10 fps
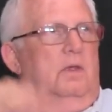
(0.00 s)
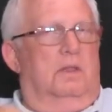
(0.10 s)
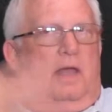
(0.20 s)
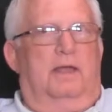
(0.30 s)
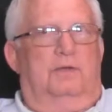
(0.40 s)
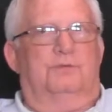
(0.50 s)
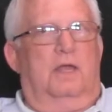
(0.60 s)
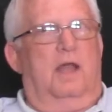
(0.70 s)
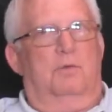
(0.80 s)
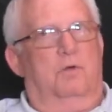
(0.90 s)
like I
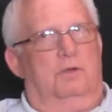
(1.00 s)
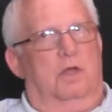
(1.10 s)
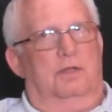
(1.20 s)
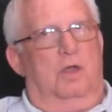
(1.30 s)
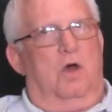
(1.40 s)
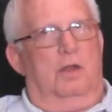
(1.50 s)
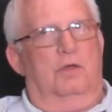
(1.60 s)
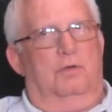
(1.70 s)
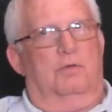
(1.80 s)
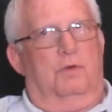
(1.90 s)
said, I worked on the
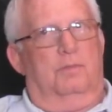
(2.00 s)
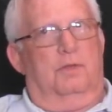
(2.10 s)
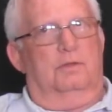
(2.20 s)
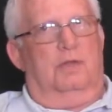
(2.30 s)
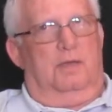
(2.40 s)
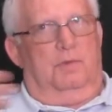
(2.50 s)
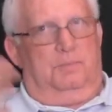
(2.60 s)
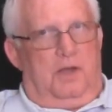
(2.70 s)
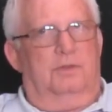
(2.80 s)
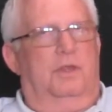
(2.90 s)
audio equipment. I
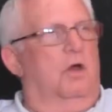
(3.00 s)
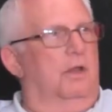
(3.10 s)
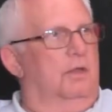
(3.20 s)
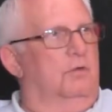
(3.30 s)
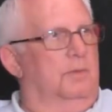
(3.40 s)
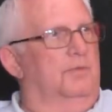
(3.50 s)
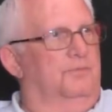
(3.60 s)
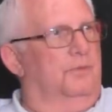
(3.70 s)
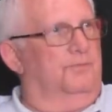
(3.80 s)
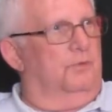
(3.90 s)
repaired the audio equipment
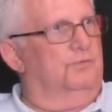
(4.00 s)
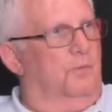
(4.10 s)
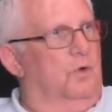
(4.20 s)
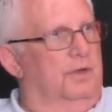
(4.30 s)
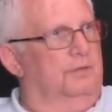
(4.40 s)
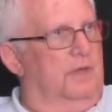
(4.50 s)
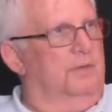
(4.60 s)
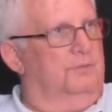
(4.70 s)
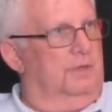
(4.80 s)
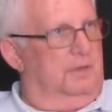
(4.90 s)
for the first 4 years I
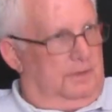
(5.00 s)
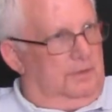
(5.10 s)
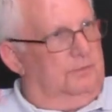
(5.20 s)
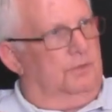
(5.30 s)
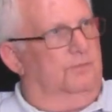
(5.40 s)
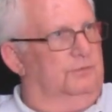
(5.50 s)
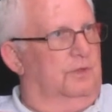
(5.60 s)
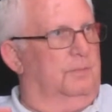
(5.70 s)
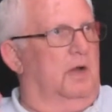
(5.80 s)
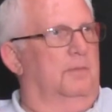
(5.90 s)
was there in the service
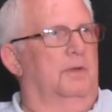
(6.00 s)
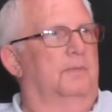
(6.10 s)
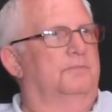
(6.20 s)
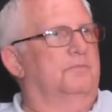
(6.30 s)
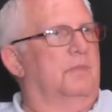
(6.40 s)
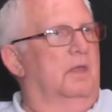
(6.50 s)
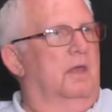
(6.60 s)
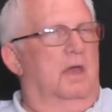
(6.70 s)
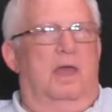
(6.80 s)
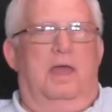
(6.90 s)
department.
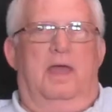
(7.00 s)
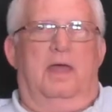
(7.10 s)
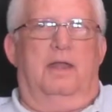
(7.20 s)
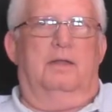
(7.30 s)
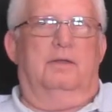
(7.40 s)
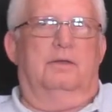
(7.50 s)
And